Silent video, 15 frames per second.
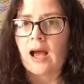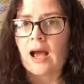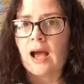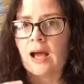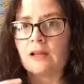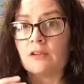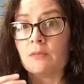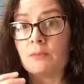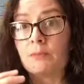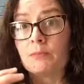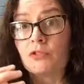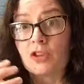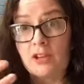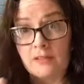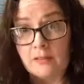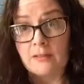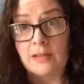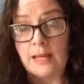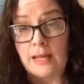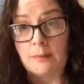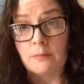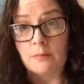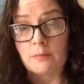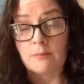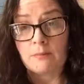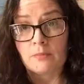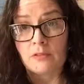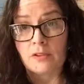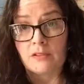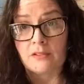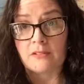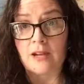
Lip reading: And Jesus came to this